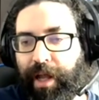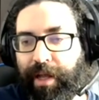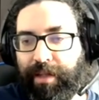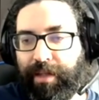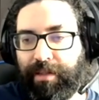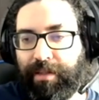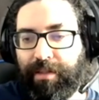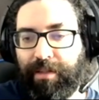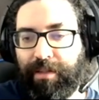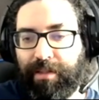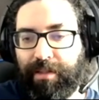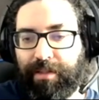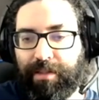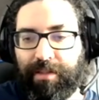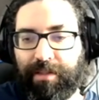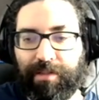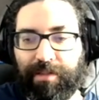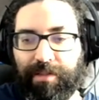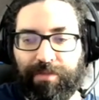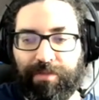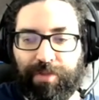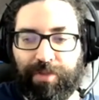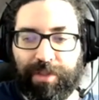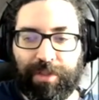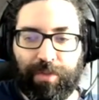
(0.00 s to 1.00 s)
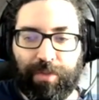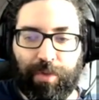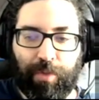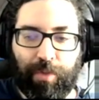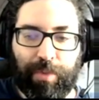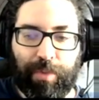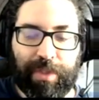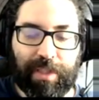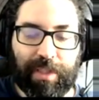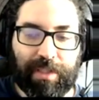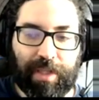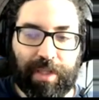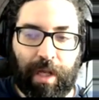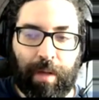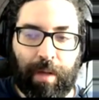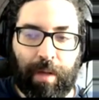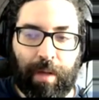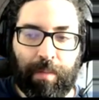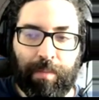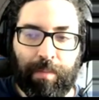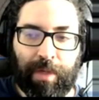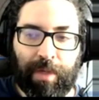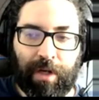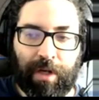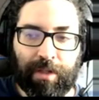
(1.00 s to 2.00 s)
and this difference will be the
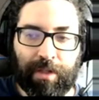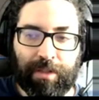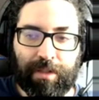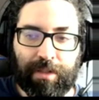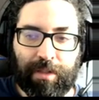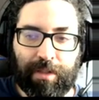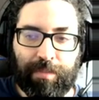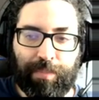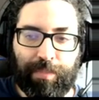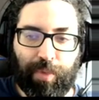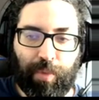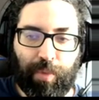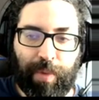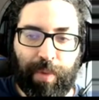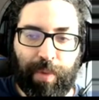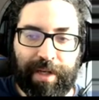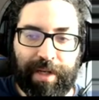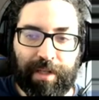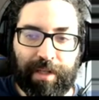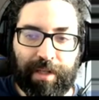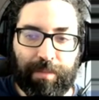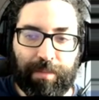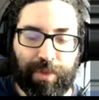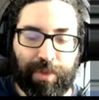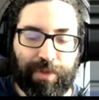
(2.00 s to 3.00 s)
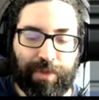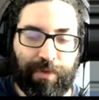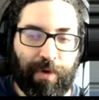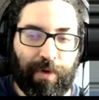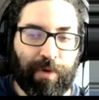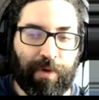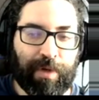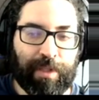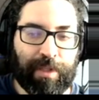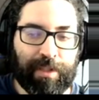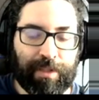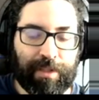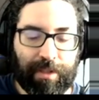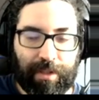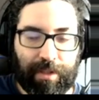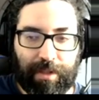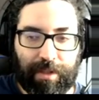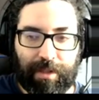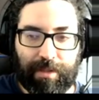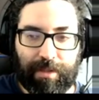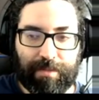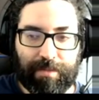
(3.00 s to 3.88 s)
same because the pullback and push forward